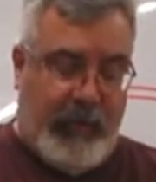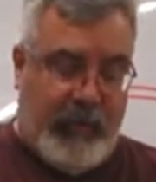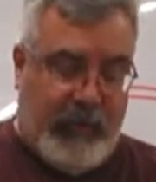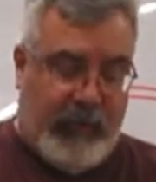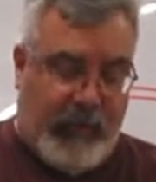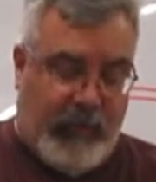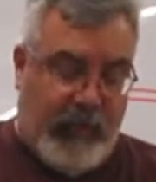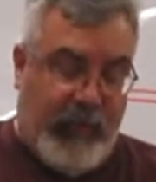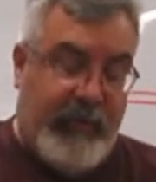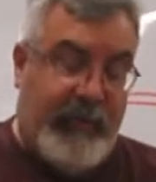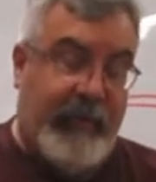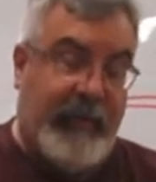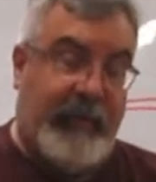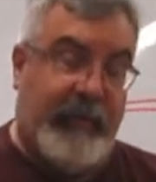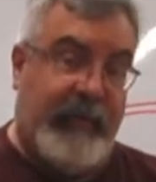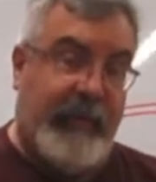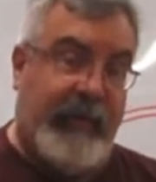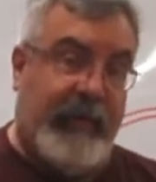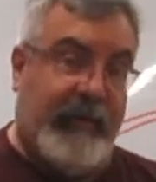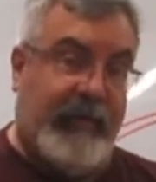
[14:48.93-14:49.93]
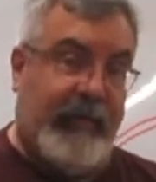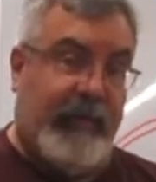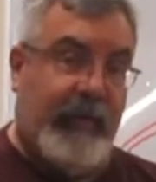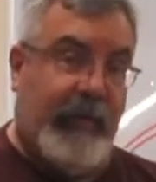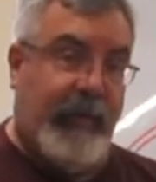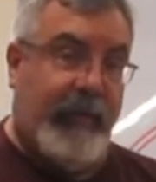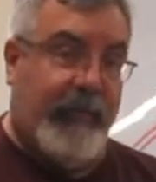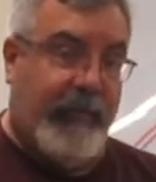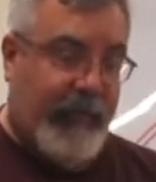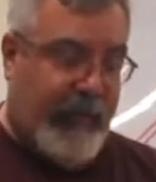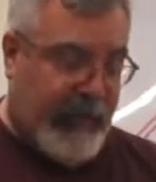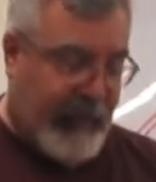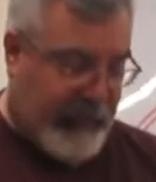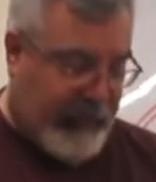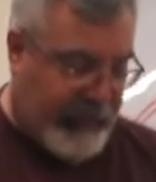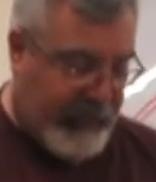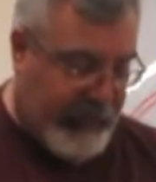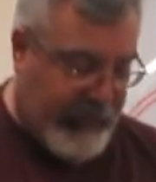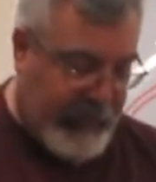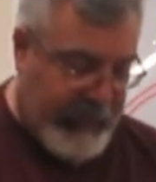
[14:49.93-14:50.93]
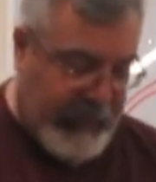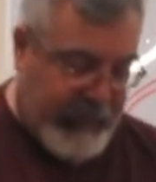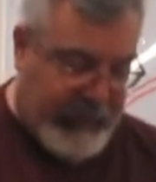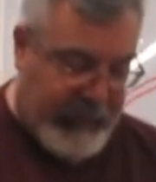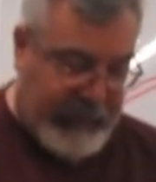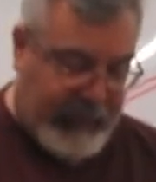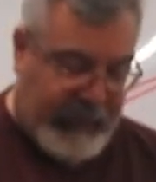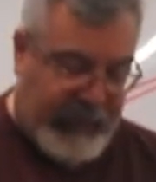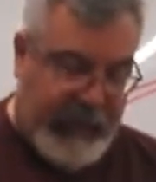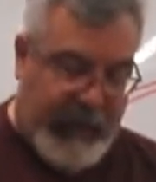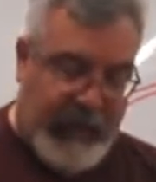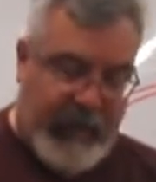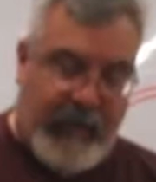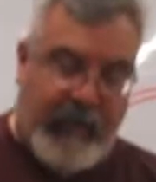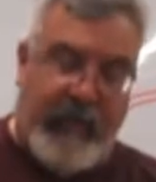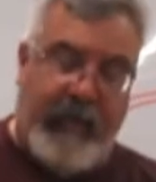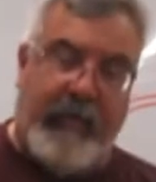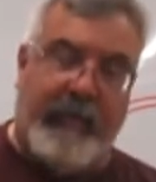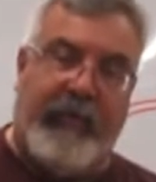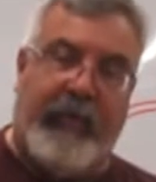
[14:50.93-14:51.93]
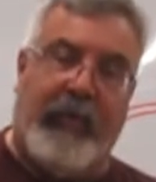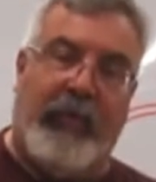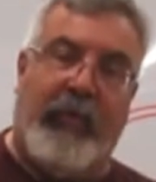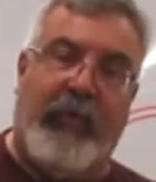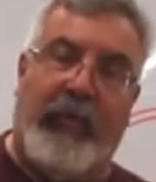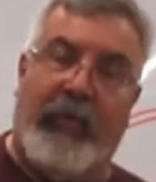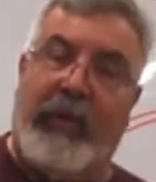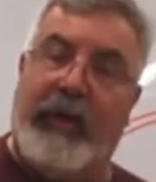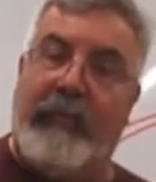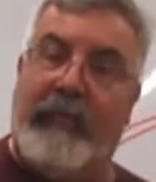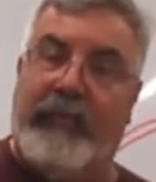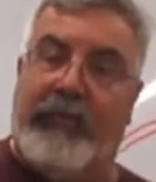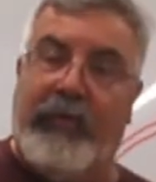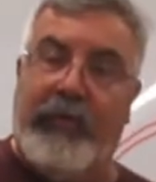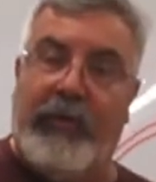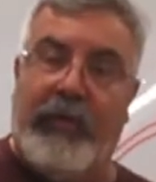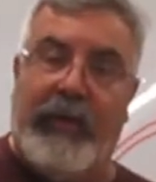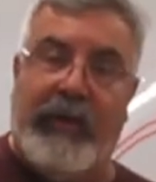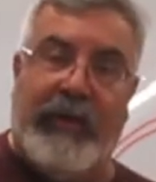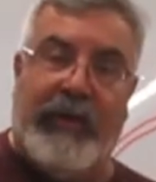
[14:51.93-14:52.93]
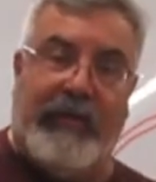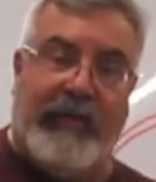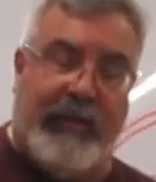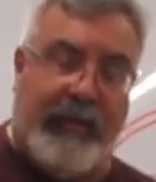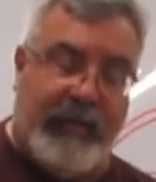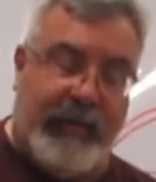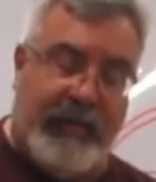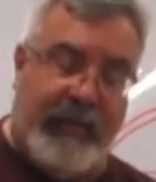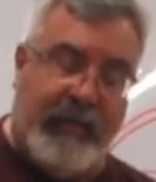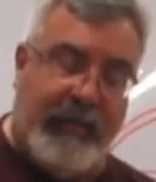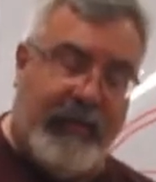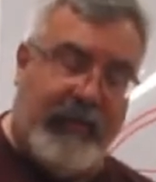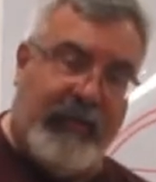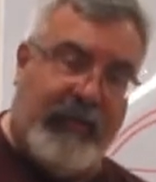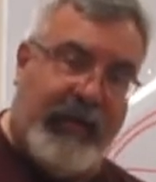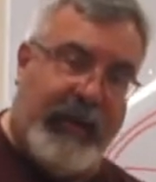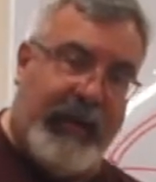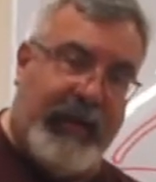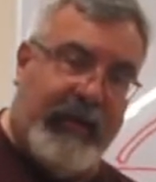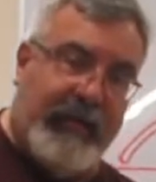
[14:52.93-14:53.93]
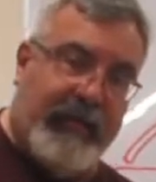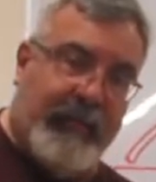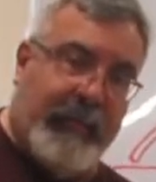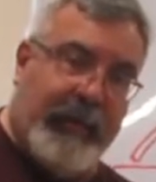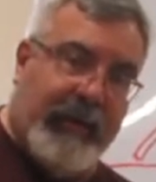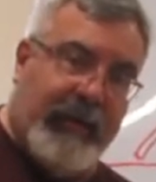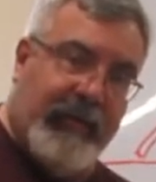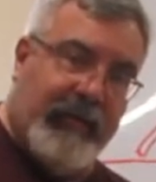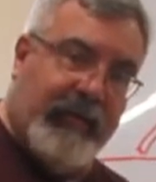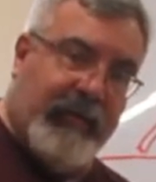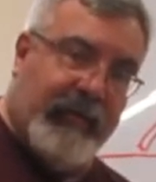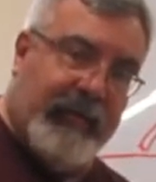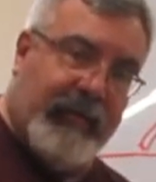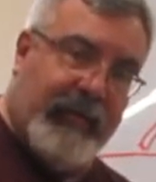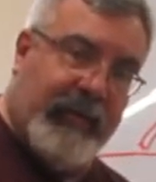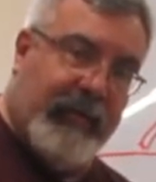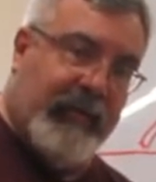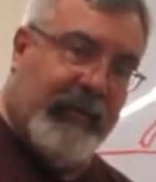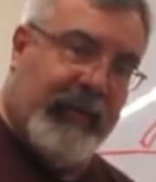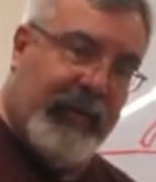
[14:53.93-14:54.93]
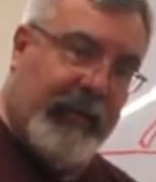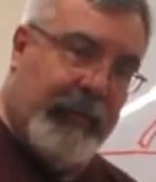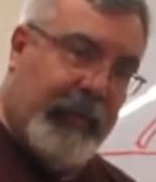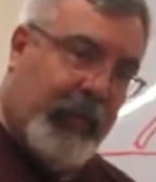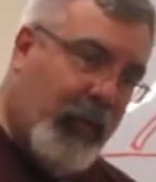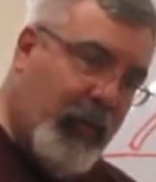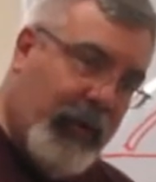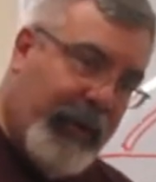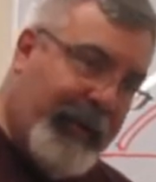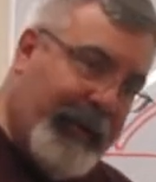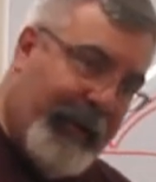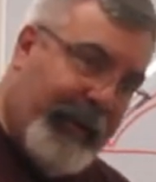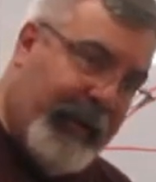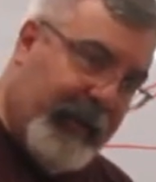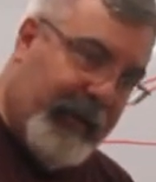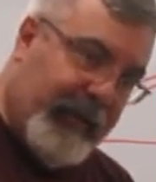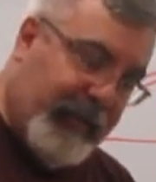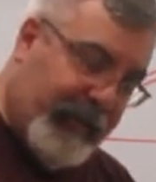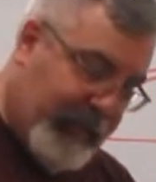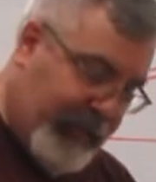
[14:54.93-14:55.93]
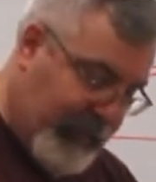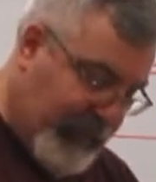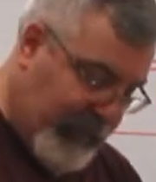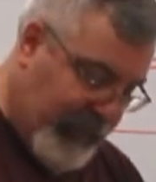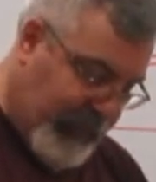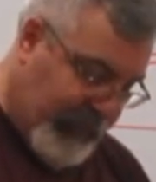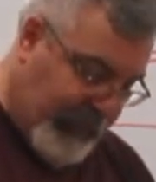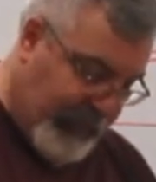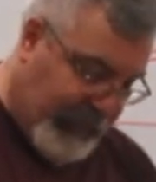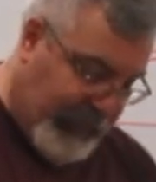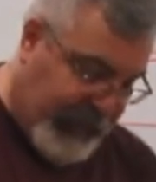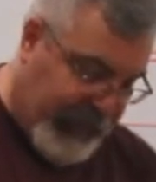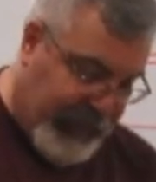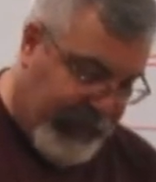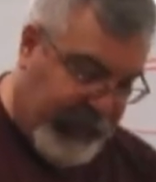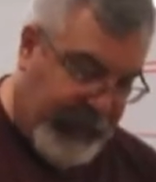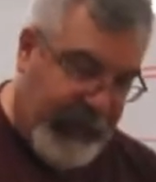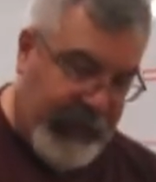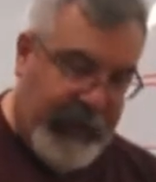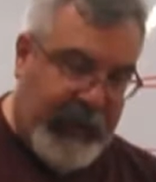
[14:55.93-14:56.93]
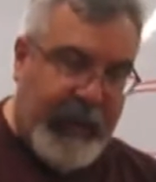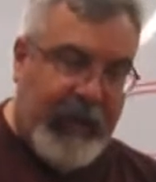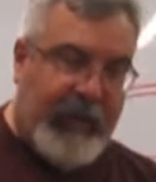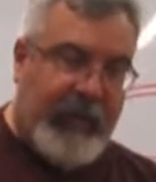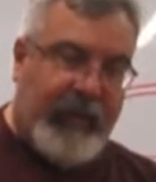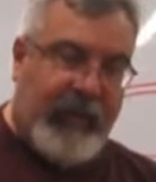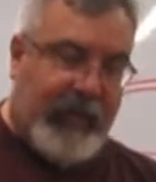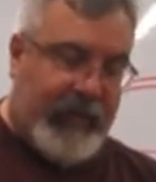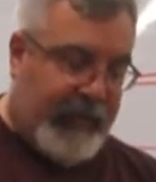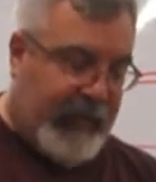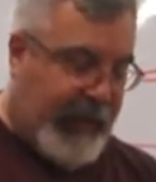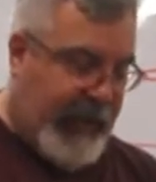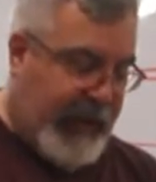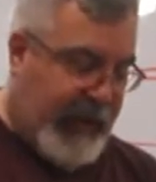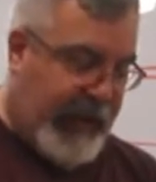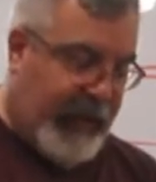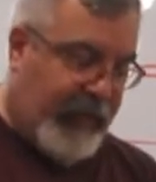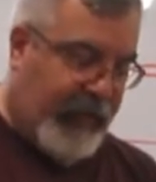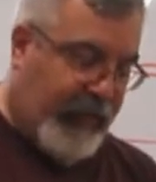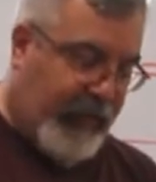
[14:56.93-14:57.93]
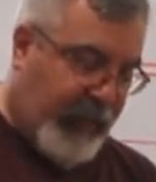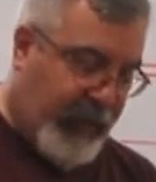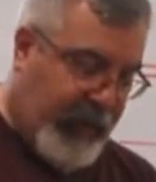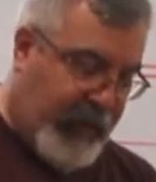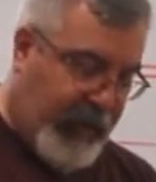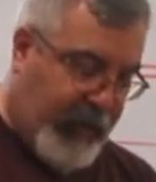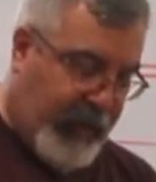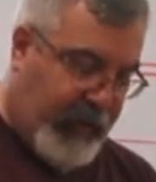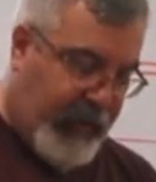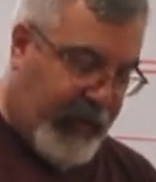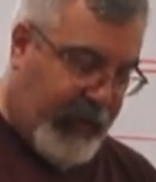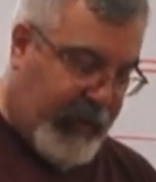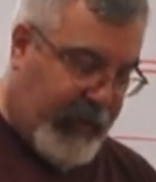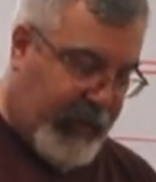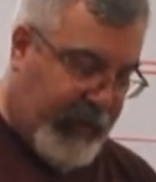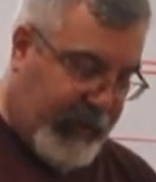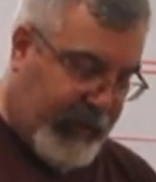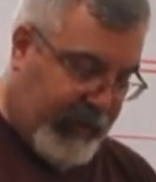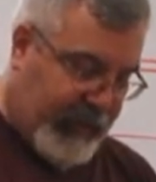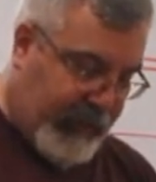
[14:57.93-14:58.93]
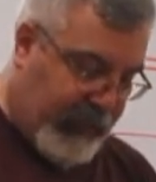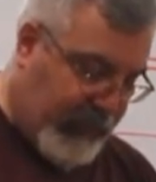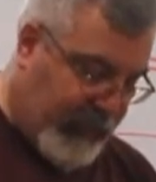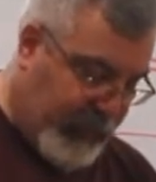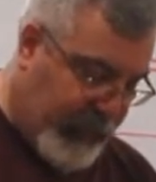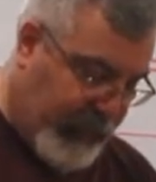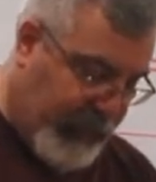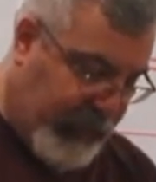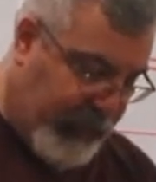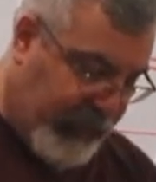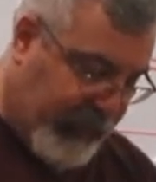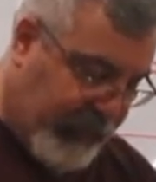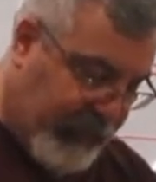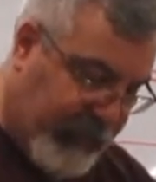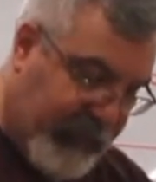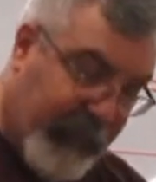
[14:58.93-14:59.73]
We use 3/16 shrink for this. Okay, however, when I'm doing this, you can use standard because it's going to be what it is. You know what I'm saying? So it's not going to shrink or anything. It is just what it is.